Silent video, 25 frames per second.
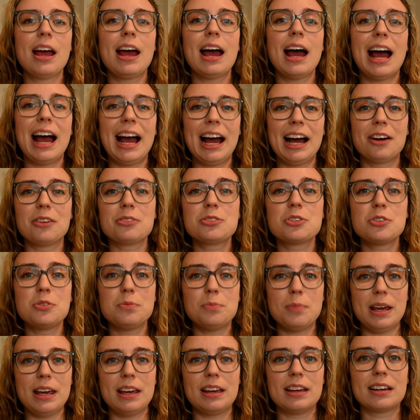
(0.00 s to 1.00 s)
how to
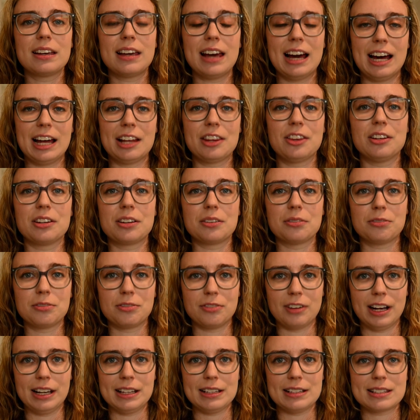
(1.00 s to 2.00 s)
make Catholic
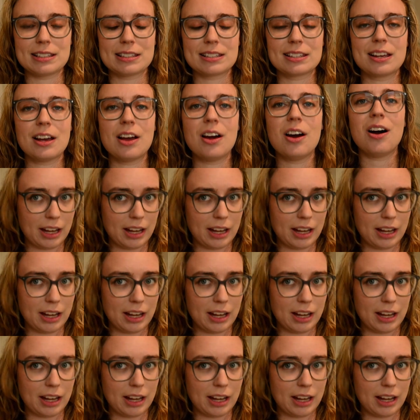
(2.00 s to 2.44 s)
friends.